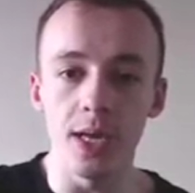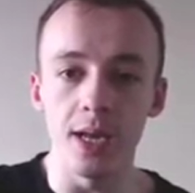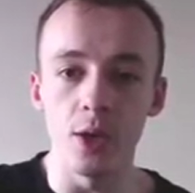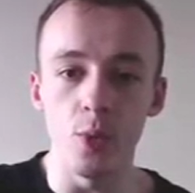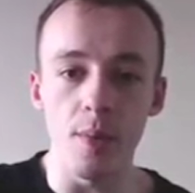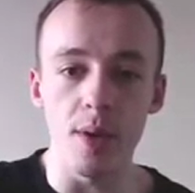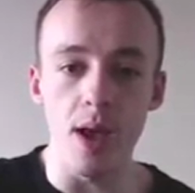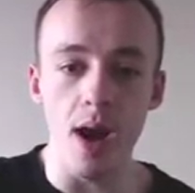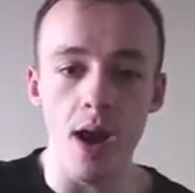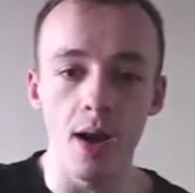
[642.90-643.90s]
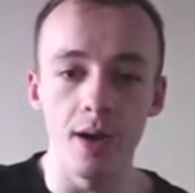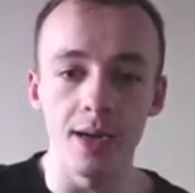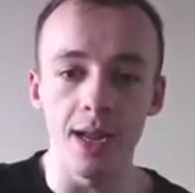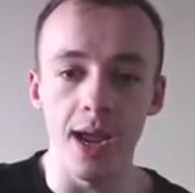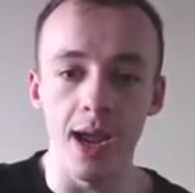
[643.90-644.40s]
then
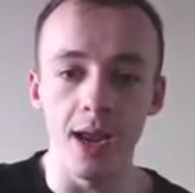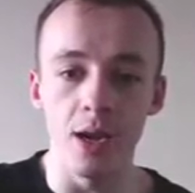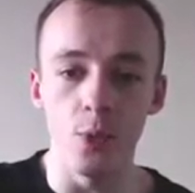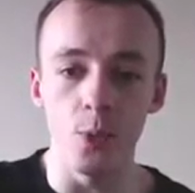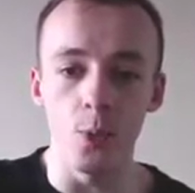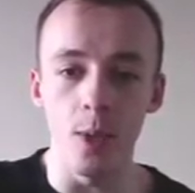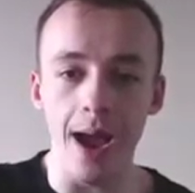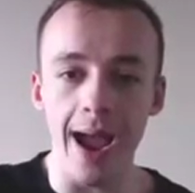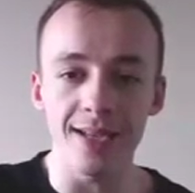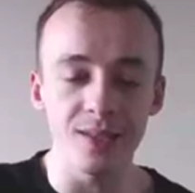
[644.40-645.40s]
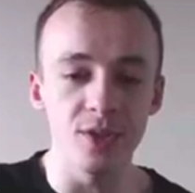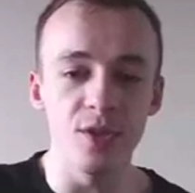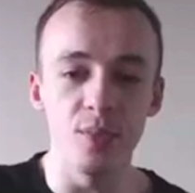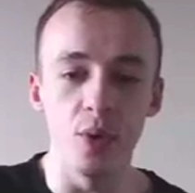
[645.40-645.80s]
webinar, then exclusive